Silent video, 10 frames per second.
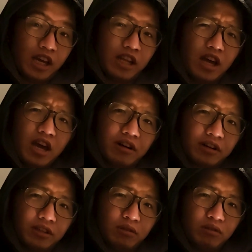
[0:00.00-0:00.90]
and I
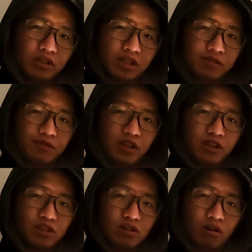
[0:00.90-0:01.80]
heard you just
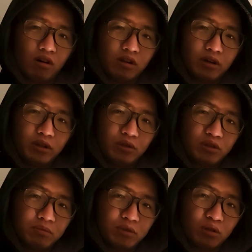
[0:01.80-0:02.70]
finished all your
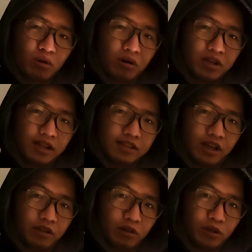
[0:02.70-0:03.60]
YouTube tutorials
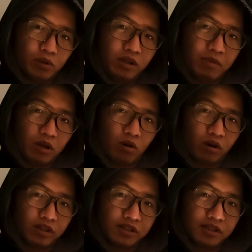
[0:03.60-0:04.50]
and your Udemy
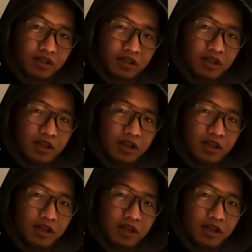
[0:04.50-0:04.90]
course.